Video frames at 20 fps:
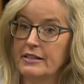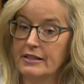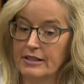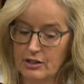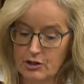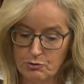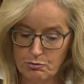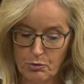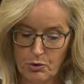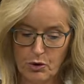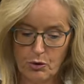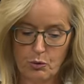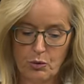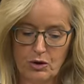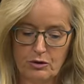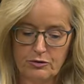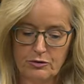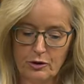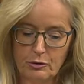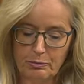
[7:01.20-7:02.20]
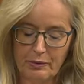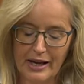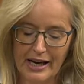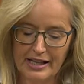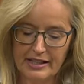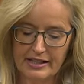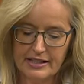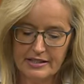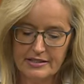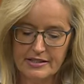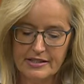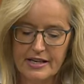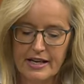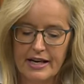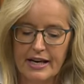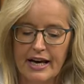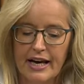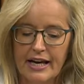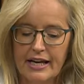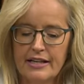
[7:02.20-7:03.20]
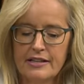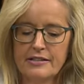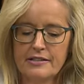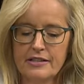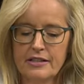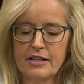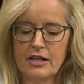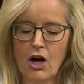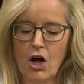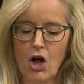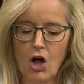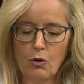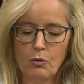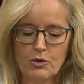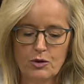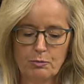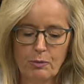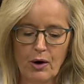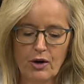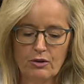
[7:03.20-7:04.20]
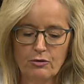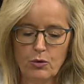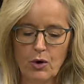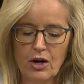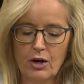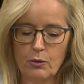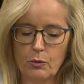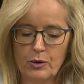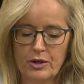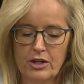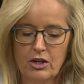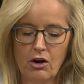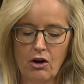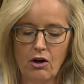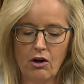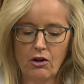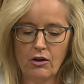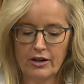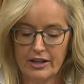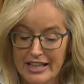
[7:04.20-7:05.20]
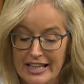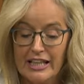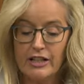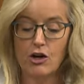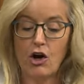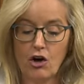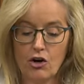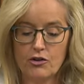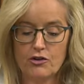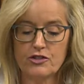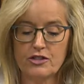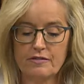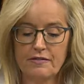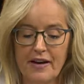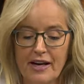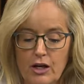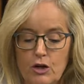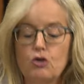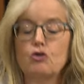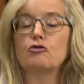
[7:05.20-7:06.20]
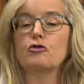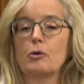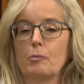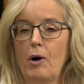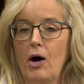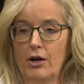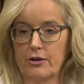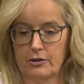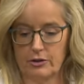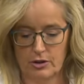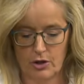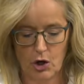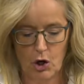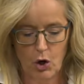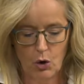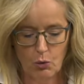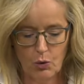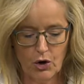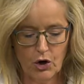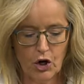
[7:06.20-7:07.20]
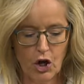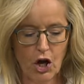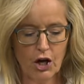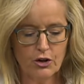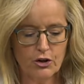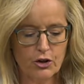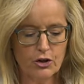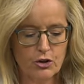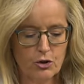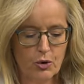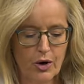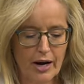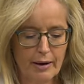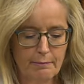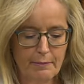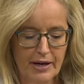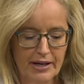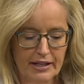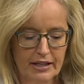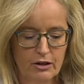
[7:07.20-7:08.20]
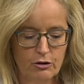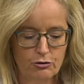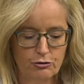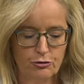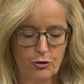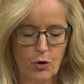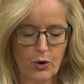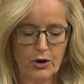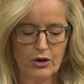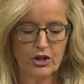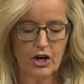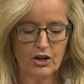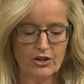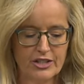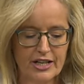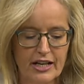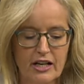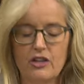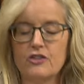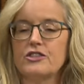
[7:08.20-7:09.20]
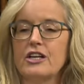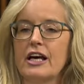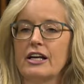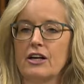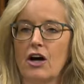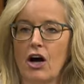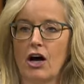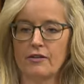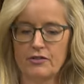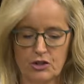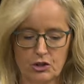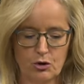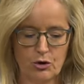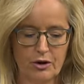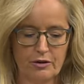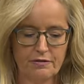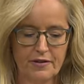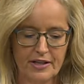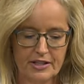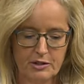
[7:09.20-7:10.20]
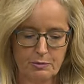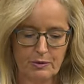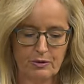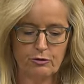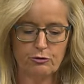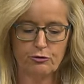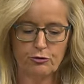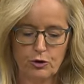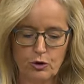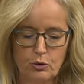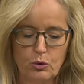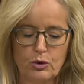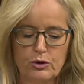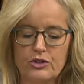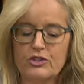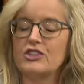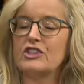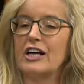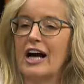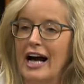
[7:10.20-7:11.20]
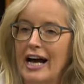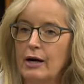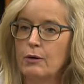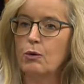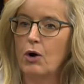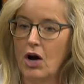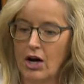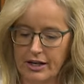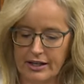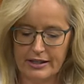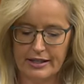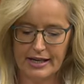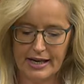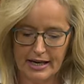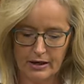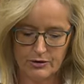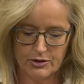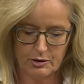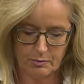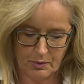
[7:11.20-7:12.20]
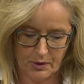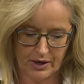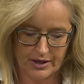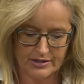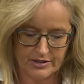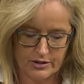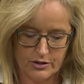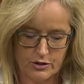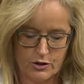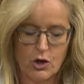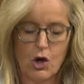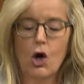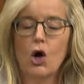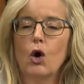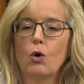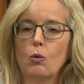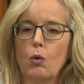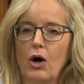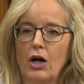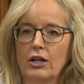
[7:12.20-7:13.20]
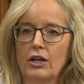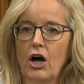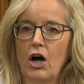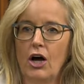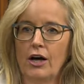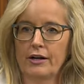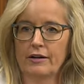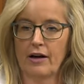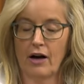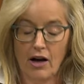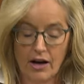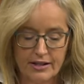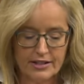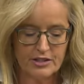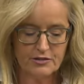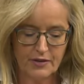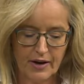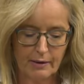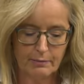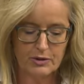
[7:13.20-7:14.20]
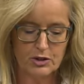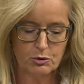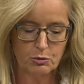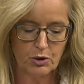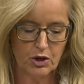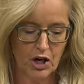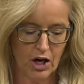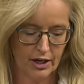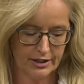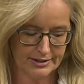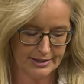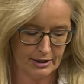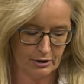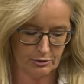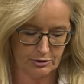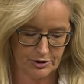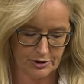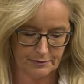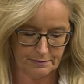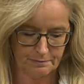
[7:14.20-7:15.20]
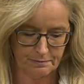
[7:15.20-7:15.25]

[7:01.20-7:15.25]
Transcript: in his book Willful Blindness, his city hall was part of what he calls the Vancouver model, where laundered crime money, foreign cartels, and offshore investment fueled skyrocketing housing prices while honest families were locked out.